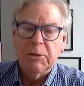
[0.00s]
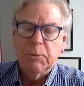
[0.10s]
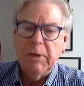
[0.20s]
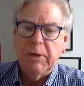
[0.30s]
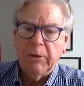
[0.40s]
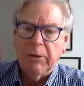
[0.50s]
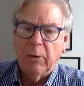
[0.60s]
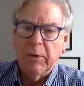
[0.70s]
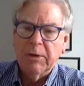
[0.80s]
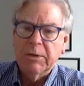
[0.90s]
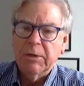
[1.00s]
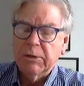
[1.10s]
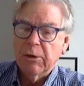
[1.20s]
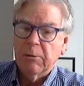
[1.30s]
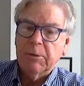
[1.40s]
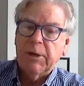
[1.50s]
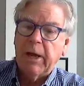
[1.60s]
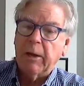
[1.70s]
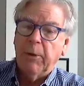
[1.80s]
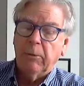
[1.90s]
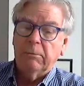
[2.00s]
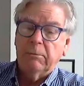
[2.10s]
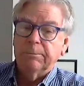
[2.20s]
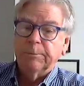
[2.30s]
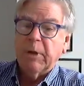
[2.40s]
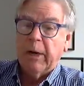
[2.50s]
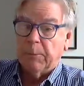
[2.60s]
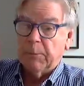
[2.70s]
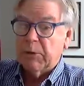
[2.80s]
speaking, though, is the starboard tack boat an